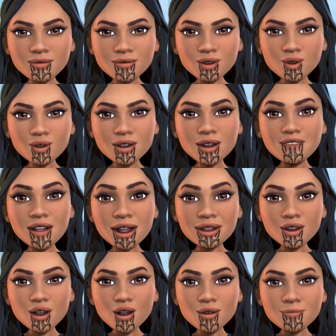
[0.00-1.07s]
to give the
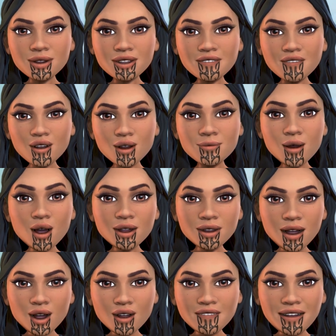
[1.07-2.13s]
terms for poi
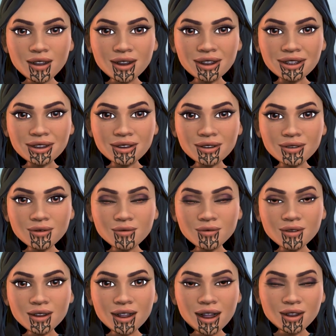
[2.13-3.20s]
tarawhiti,
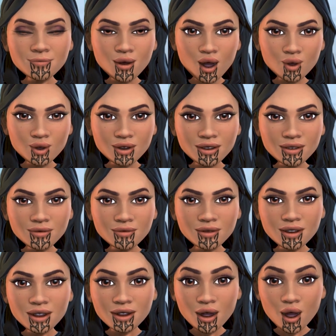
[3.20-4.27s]
netball,
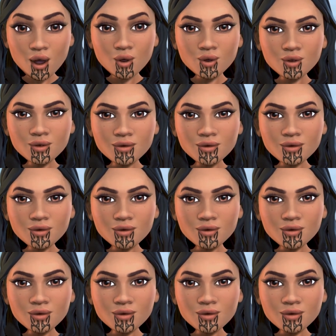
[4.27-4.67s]
a go.